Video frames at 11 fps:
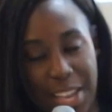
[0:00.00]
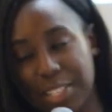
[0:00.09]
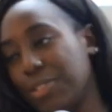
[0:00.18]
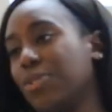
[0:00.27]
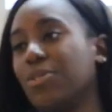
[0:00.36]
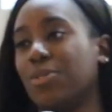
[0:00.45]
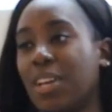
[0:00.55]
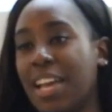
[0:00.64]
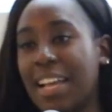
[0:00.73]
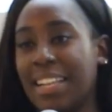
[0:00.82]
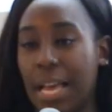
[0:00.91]
way
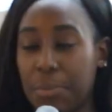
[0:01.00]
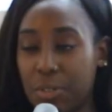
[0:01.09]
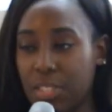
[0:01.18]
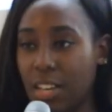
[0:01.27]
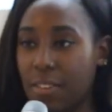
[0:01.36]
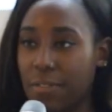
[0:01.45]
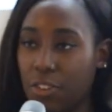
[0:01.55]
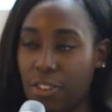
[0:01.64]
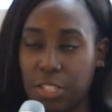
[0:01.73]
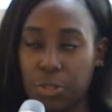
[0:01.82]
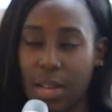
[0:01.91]
to nab yourself a
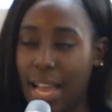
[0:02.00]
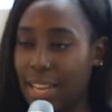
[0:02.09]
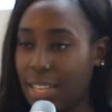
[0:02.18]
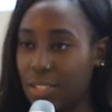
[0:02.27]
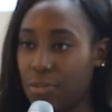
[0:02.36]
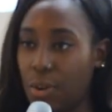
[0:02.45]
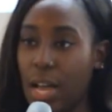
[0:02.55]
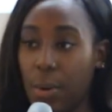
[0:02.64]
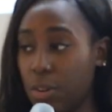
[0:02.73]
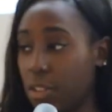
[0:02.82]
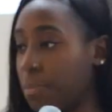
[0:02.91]
graduate analyst role
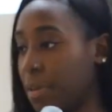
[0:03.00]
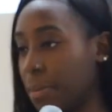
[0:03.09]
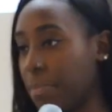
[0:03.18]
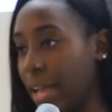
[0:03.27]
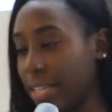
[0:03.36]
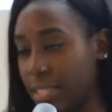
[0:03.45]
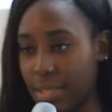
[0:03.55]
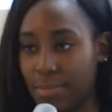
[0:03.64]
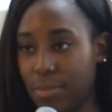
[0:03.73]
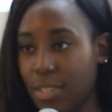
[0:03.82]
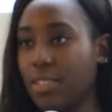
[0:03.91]
at one of the big banks,
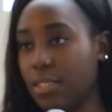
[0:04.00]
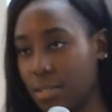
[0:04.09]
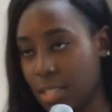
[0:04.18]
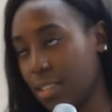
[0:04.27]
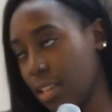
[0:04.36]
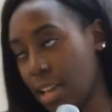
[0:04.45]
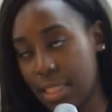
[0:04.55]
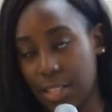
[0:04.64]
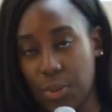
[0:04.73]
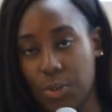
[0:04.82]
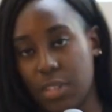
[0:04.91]
because
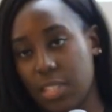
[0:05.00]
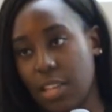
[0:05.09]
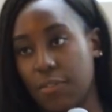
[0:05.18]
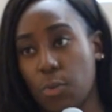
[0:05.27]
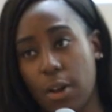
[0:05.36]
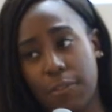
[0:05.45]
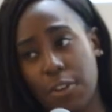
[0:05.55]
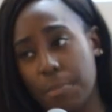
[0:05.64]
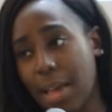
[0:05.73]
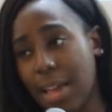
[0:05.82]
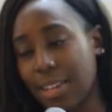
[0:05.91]
they told us that if you work for
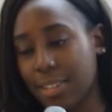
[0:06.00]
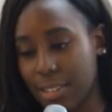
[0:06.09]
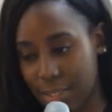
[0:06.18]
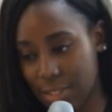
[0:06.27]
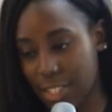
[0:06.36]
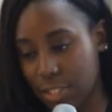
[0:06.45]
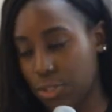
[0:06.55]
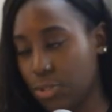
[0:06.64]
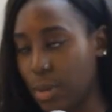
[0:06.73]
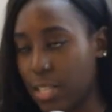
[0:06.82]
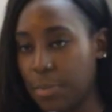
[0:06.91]
a bank, it's a
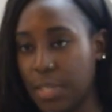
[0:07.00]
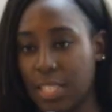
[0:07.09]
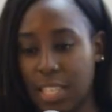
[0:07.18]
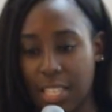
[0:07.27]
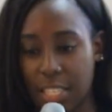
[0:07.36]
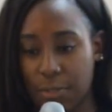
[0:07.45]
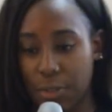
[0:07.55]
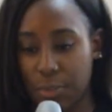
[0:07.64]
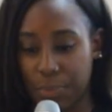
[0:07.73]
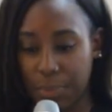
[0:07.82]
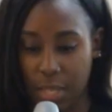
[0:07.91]
sure way to be
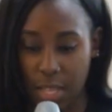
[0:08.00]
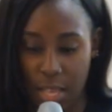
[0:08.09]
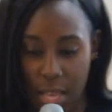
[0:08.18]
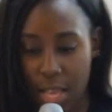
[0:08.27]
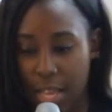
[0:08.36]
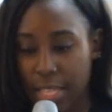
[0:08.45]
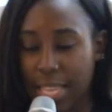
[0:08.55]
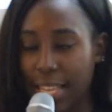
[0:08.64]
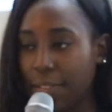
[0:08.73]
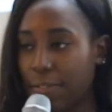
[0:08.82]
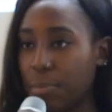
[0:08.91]
successful.
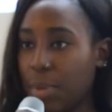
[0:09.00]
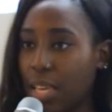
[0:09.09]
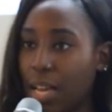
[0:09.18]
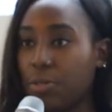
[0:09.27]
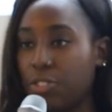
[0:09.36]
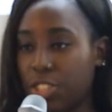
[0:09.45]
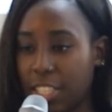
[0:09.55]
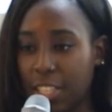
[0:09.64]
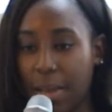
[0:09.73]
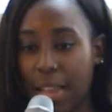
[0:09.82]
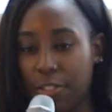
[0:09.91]
Sadly for me, I was
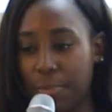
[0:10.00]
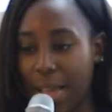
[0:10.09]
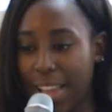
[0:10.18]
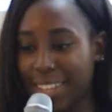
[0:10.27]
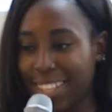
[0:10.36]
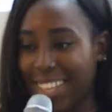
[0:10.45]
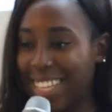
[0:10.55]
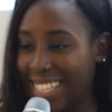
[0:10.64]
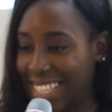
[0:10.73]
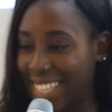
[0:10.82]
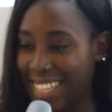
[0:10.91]
rejected by every bank
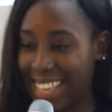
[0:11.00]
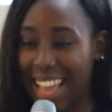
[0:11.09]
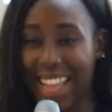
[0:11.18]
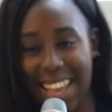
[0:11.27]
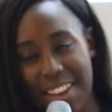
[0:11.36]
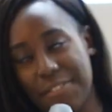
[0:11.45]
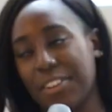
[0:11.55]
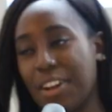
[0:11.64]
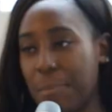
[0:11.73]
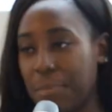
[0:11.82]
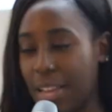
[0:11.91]
and every
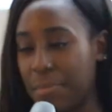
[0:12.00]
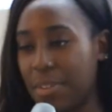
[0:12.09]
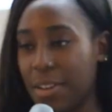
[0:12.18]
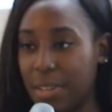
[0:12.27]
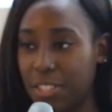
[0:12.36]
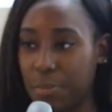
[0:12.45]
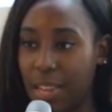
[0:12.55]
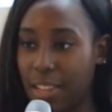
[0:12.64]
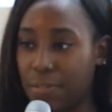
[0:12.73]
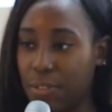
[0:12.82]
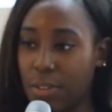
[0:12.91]
company I pretty much
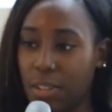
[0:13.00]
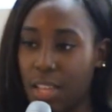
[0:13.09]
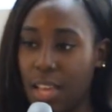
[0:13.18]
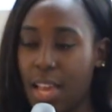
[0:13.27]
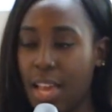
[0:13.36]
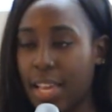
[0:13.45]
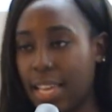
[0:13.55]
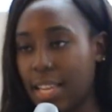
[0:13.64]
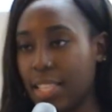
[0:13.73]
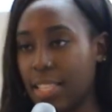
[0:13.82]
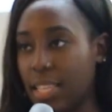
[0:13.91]
applied for,
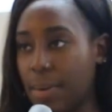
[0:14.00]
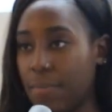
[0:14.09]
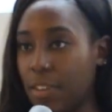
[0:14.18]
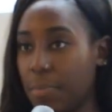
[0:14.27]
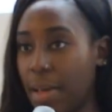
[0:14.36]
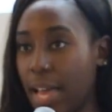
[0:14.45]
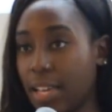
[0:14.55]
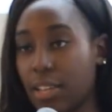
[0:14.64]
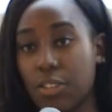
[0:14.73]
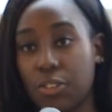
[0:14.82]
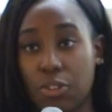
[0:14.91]
getting the same
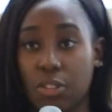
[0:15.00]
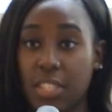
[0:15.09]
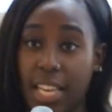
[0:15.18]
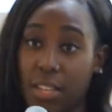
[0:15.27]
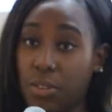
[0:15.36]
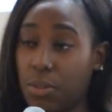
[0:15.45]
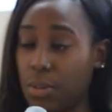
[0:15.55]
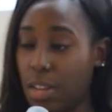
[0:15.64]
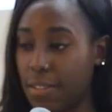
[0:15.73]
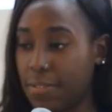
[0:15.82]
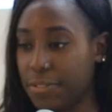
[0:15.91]
feedback: you're not technical
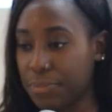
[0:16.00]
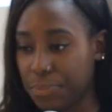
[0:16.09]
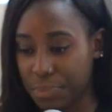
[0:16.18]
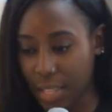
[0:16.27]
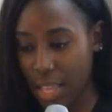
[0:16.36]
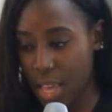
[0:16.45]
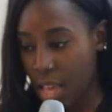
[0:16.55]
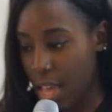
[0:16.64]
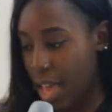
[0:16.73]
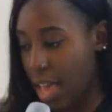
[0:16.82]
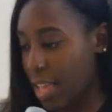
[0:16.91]
enough.
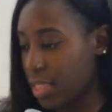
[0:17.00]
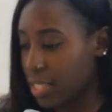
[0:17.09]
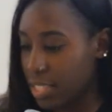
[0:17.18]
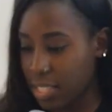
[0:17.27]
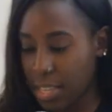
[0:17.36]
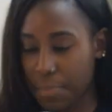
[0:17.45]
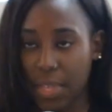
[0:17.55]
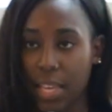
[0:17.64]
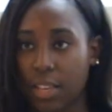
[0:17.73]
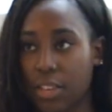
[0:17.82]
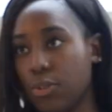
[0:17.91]
And this is
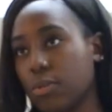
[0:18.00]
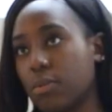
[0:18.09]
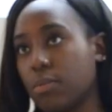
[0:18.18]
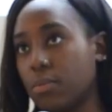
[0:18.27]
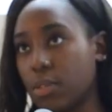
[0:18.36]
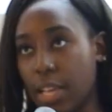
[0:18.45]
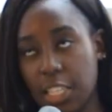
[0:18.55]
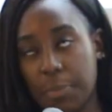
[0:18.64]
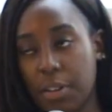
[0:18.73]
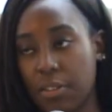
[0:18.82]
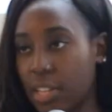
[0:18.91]
something you
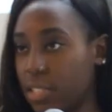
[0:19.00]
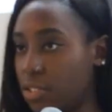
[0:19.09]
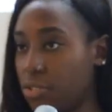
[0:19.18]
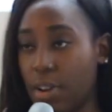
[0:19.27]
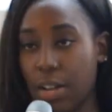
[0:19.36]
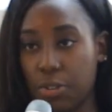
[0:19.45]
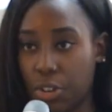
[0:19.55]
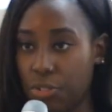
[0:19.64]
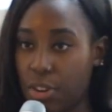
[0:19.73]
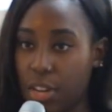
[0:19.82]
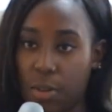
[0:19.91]
experience throughout your
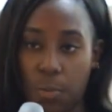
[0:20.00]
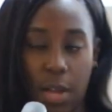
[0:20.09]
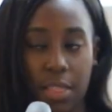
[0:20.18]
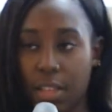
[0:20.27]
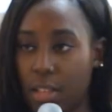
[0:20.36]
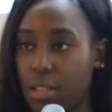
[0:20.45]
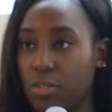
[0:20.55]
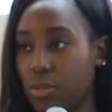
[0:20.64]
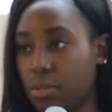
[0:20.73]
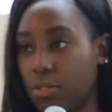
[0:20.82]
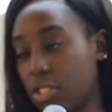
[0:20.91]
career, whether
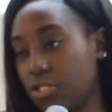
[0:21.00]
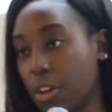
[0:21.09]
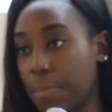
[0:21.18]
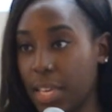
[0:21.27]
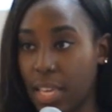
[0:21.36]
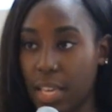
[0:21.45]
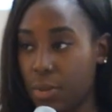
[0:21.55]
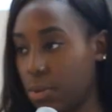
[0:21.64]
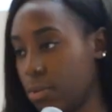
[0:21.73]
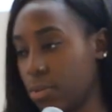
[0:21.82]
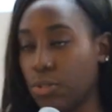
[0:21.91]
you're just jumping in
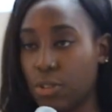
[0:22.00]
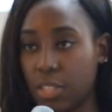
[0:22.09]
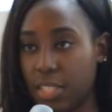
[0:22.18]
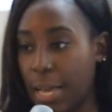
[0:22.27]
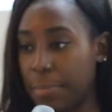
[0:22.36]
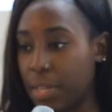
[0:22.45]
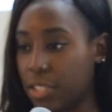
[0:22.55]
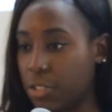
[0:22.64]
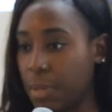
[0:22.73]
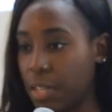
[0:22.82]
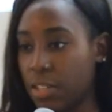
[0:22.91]
or you're
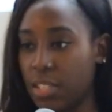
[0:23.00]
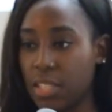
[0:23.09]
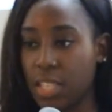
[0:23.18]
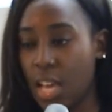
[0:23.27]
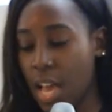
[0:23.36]
established, because